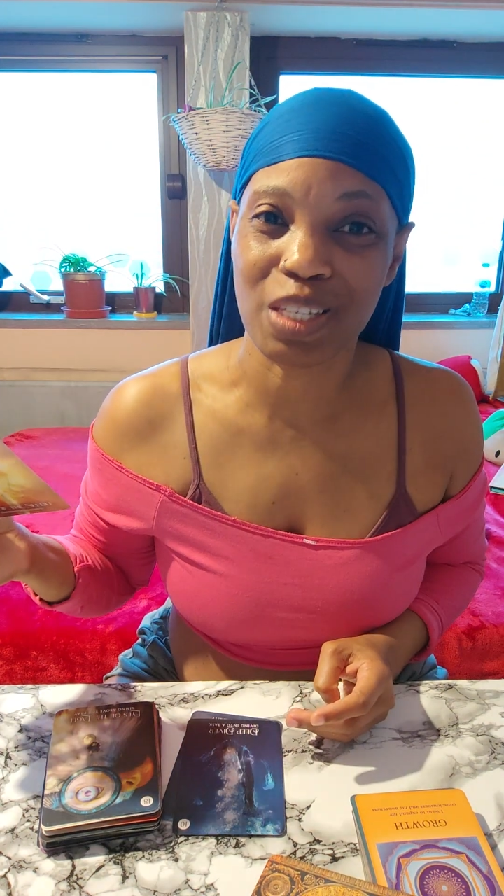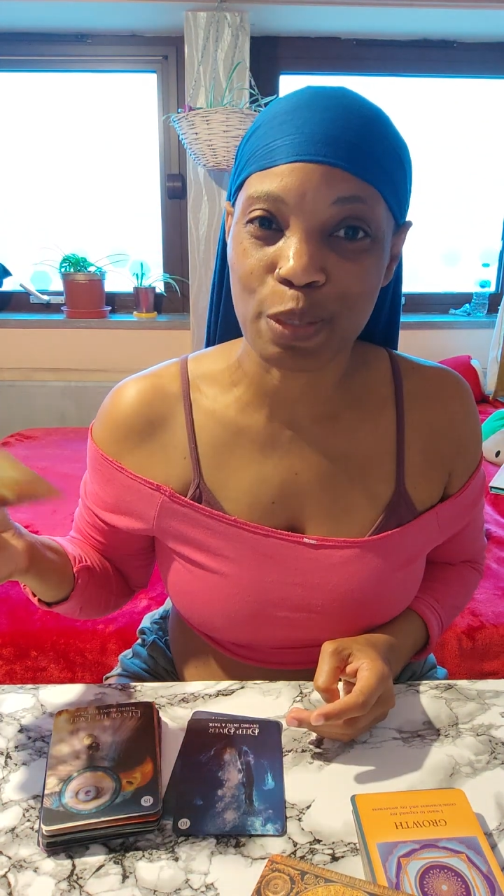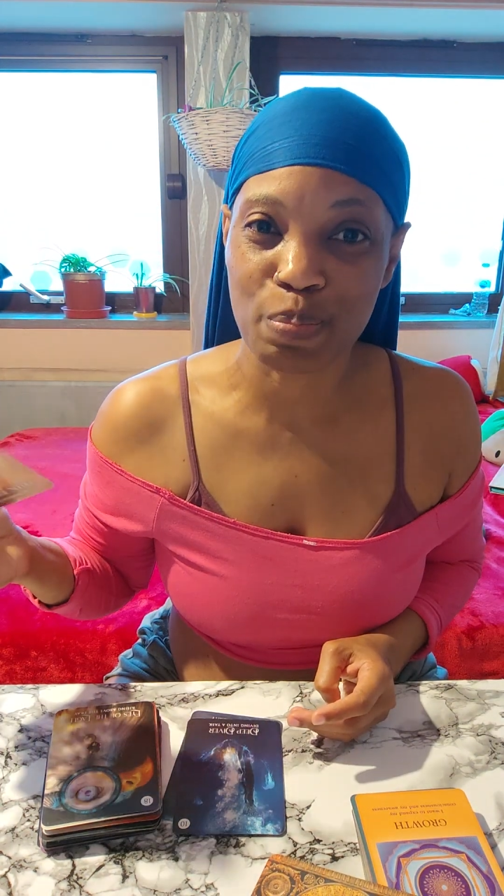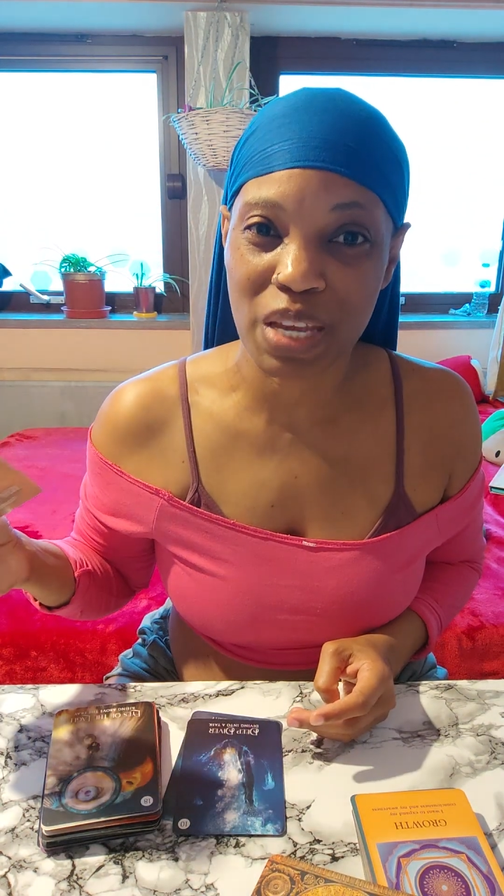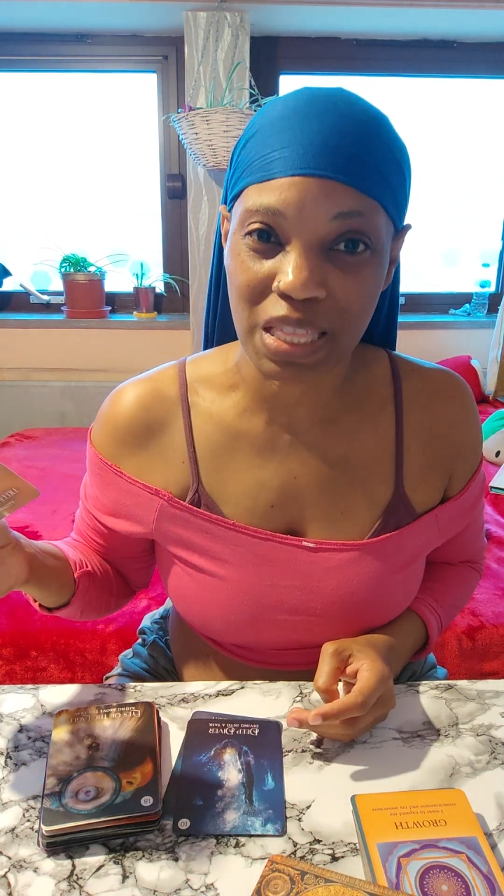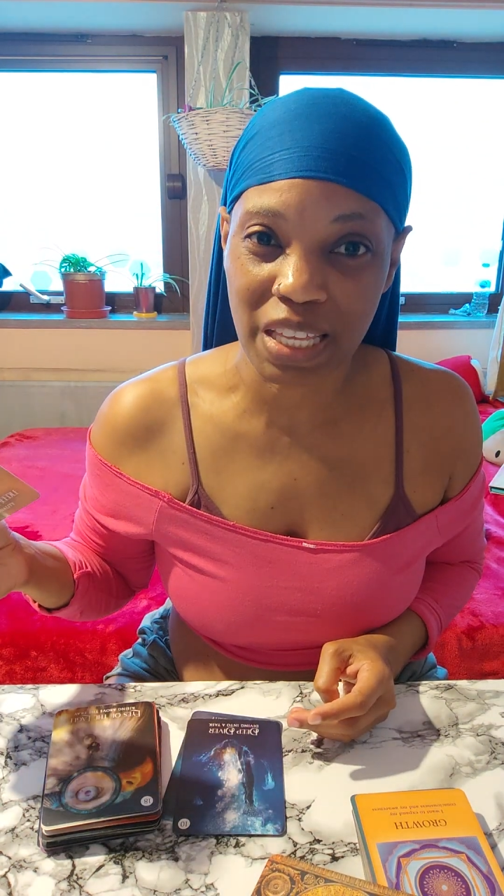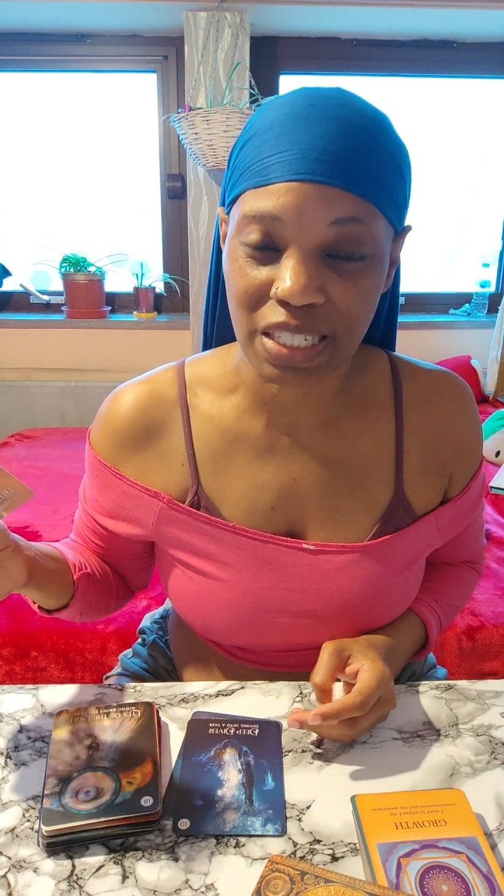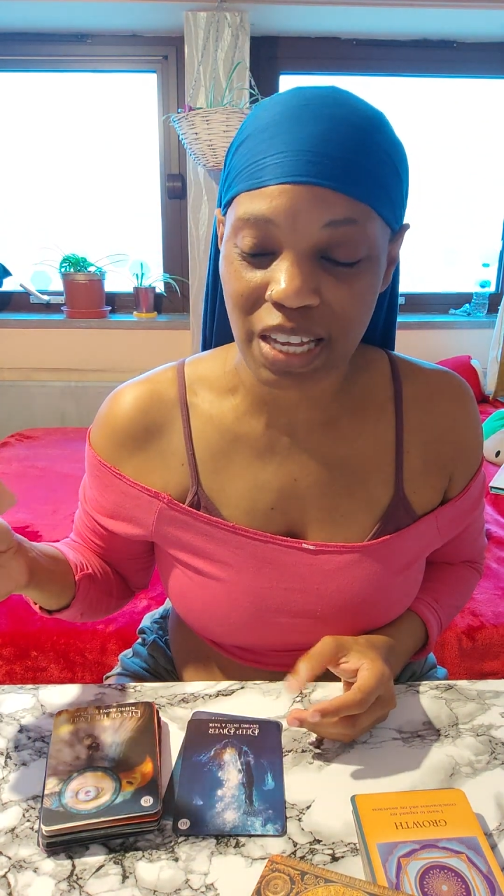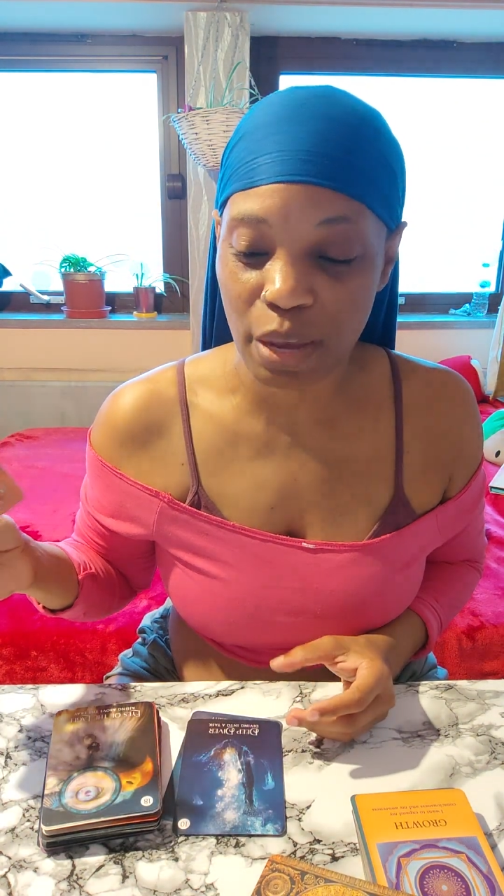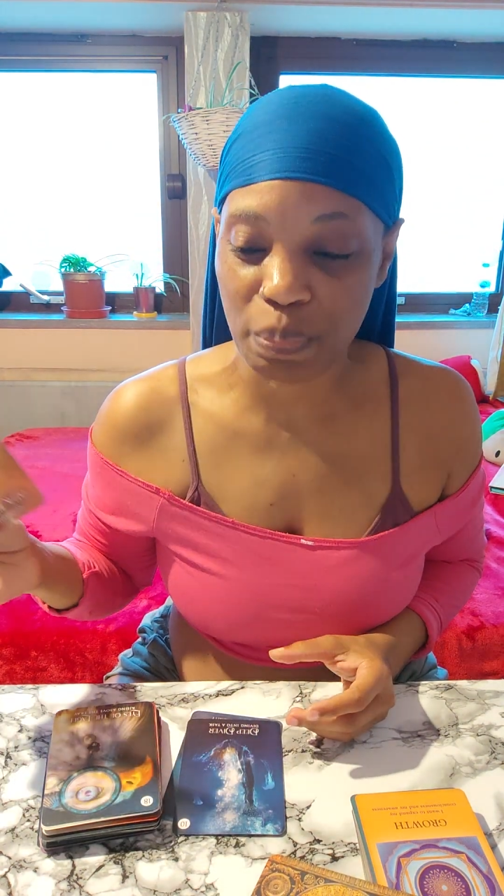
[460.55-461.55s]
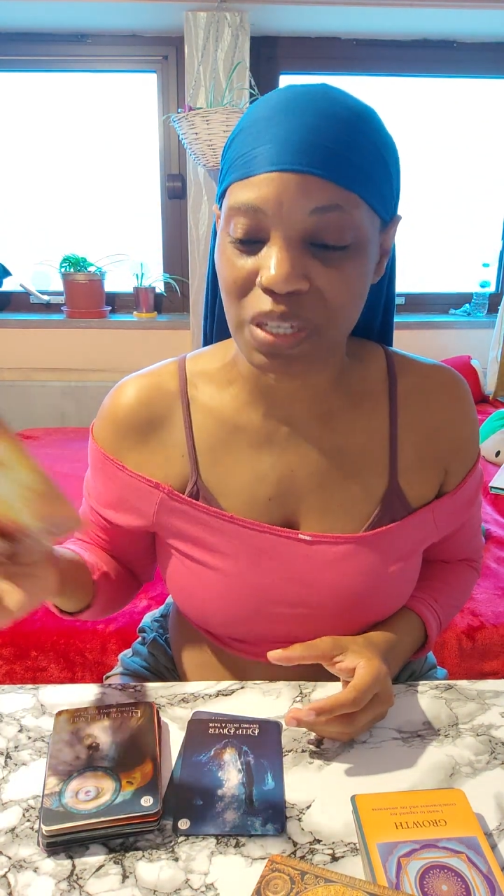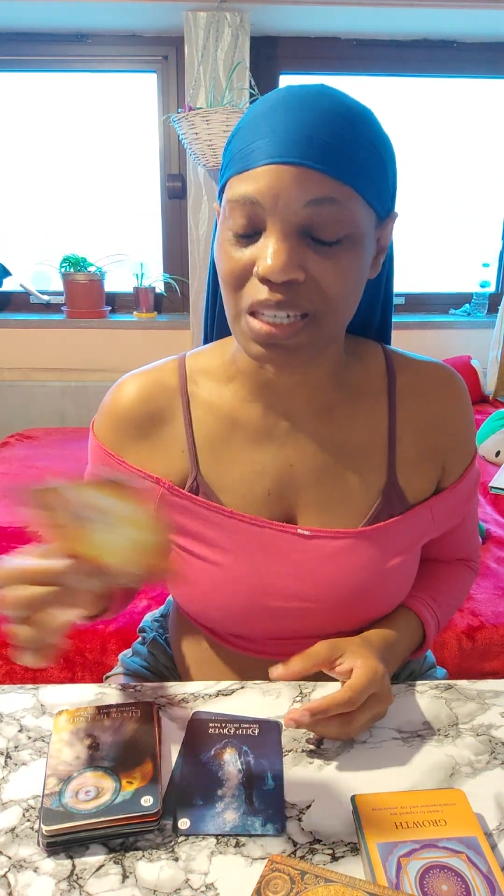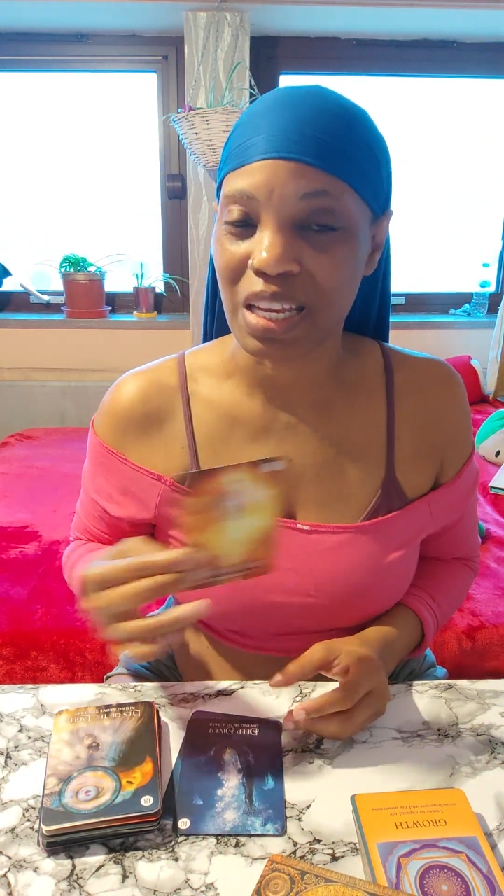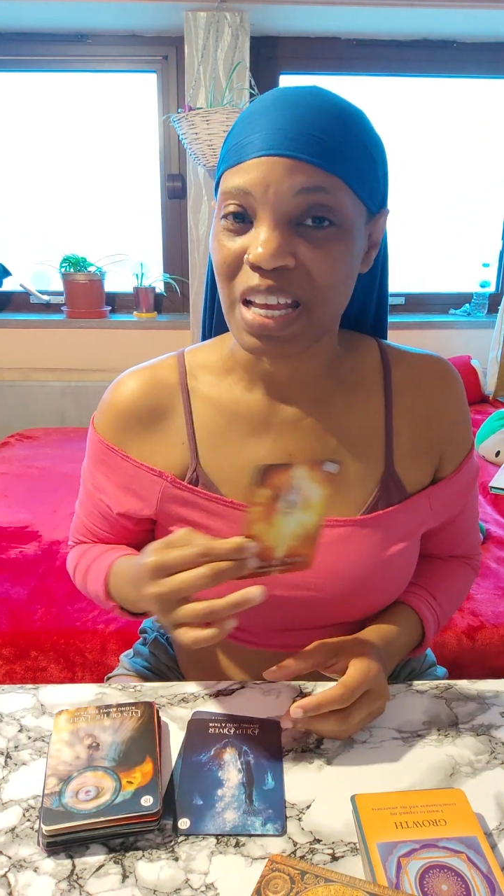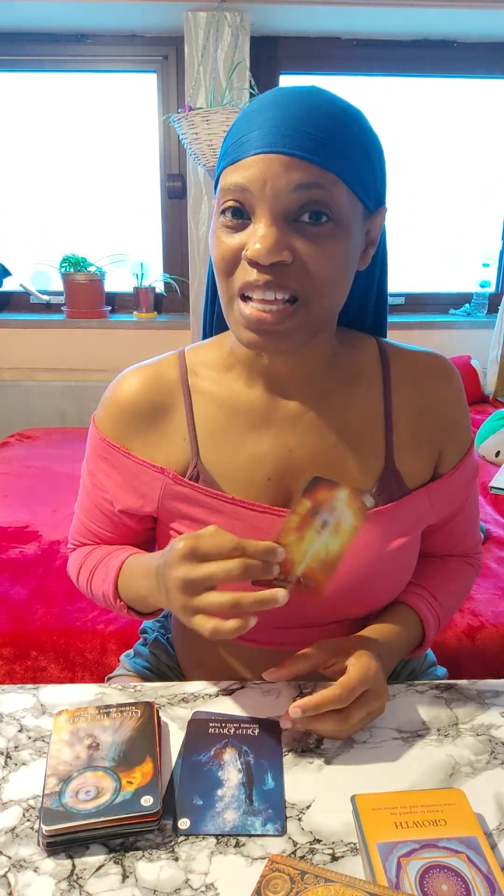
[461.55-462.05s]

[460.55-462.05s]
to make that happen.